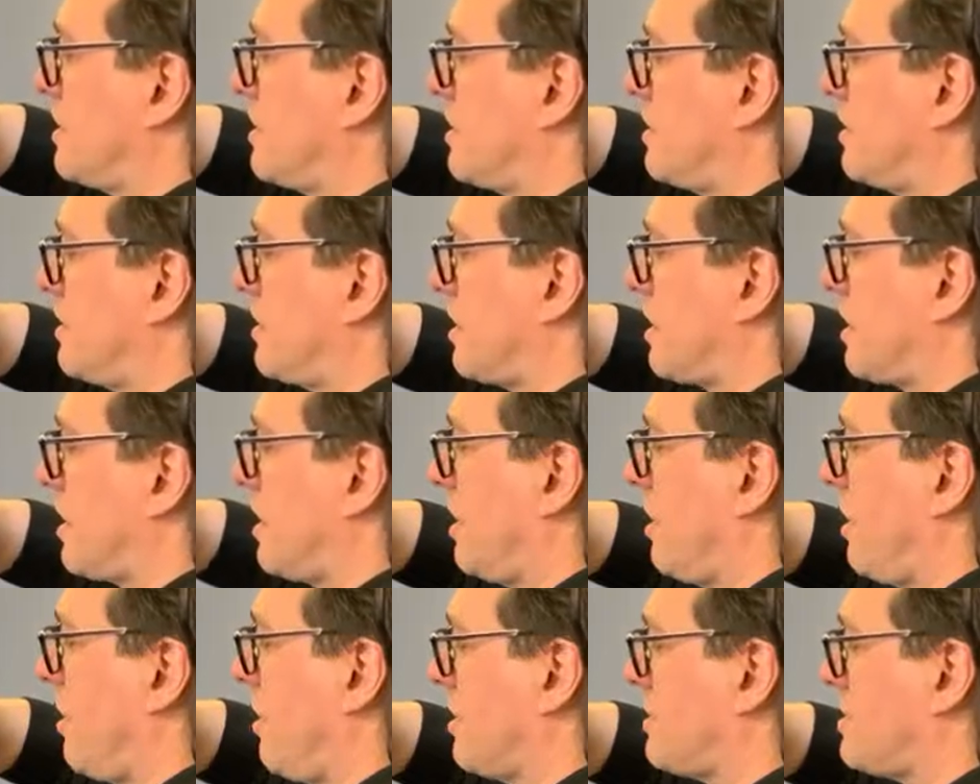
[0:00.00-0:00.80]
the
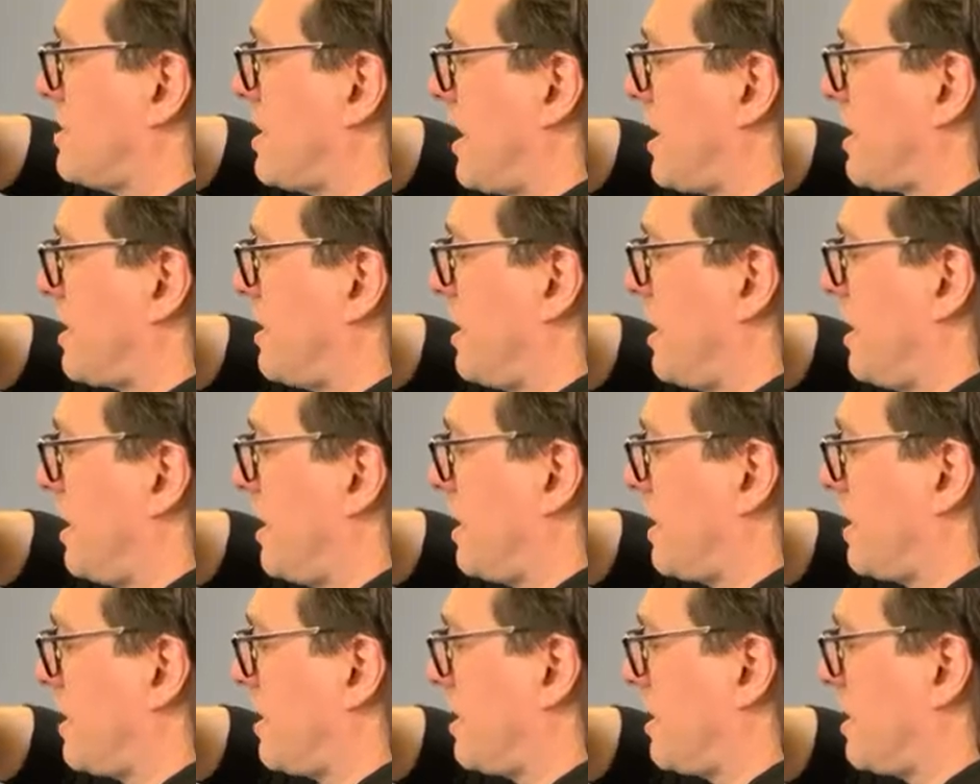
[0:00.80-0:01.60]
claw
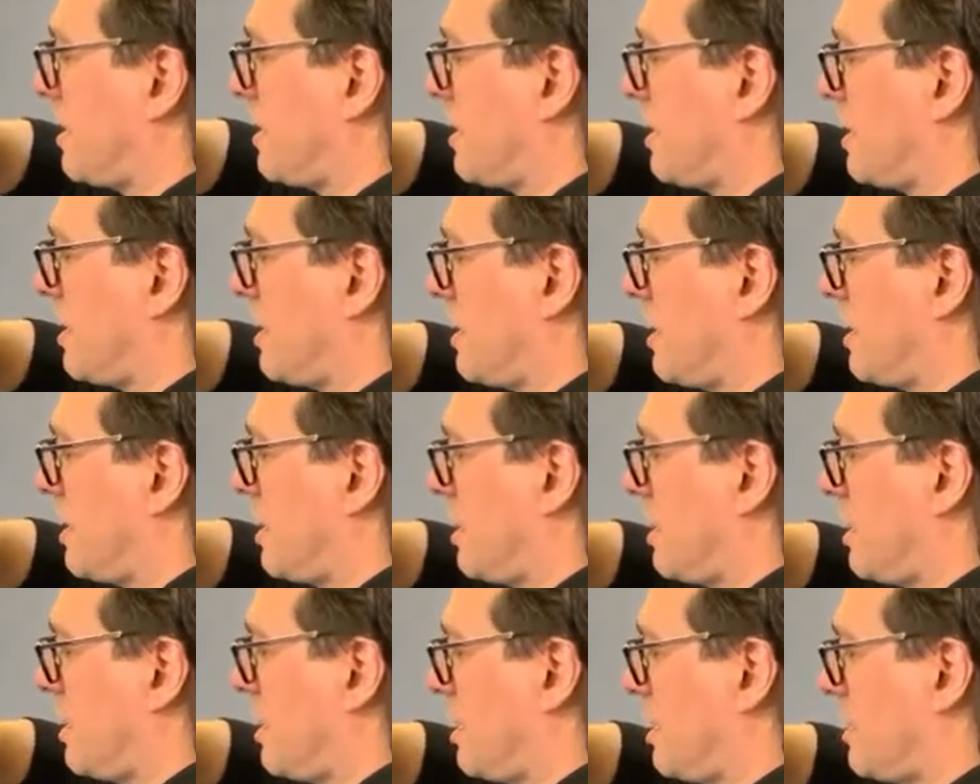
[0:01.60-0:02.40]
technique
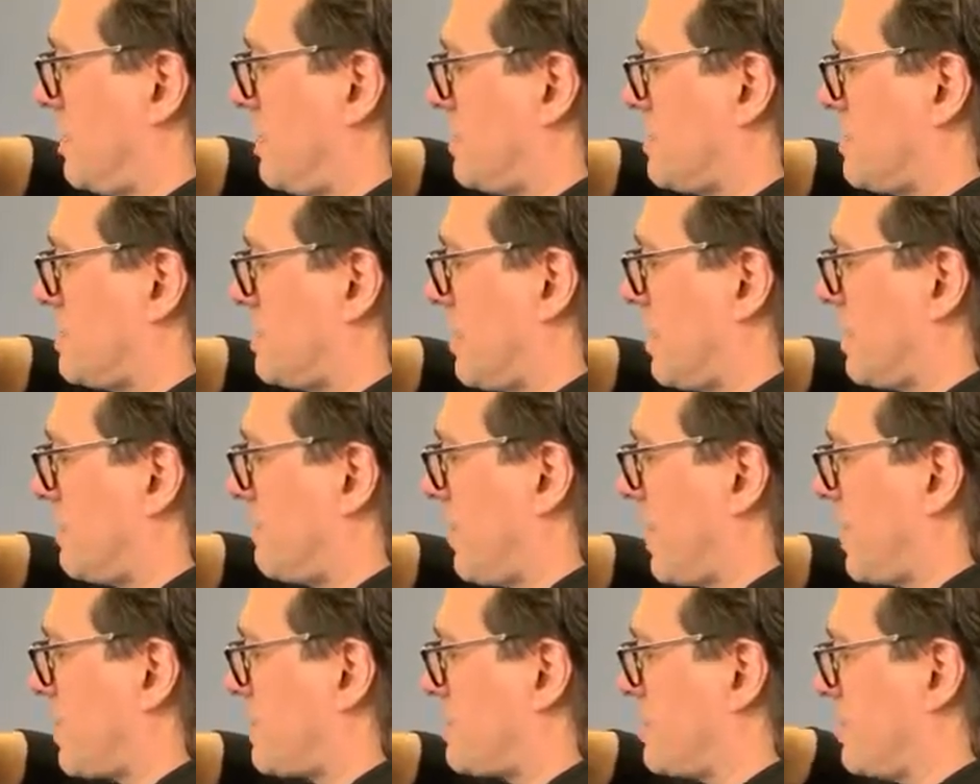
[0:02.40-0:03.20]
in this
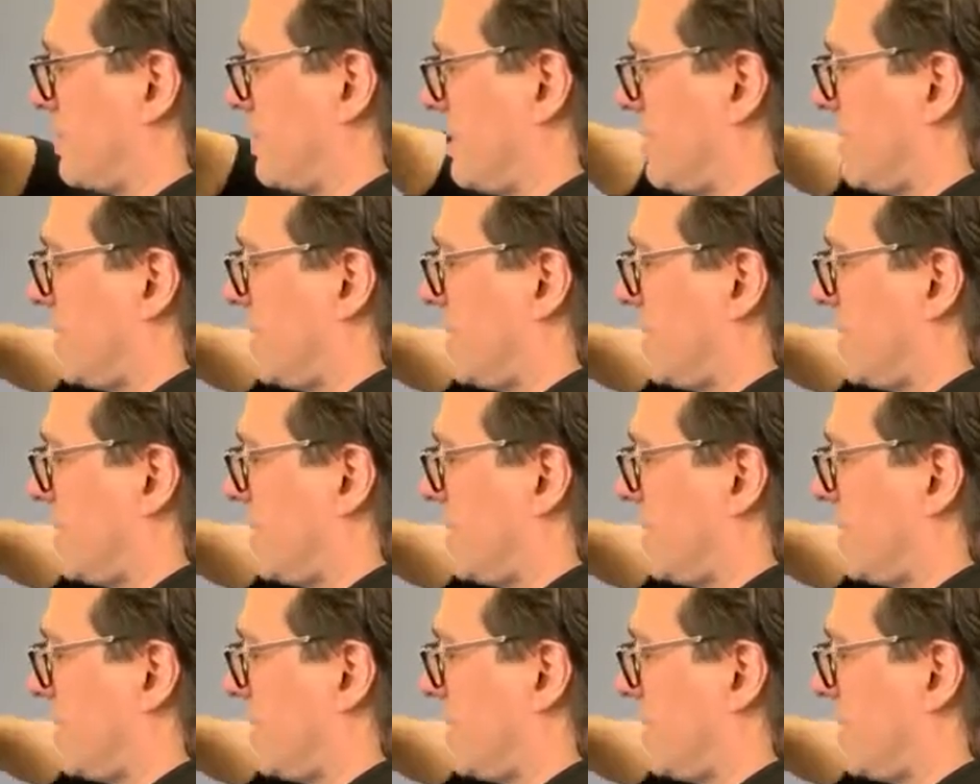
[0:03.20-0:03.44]
direction.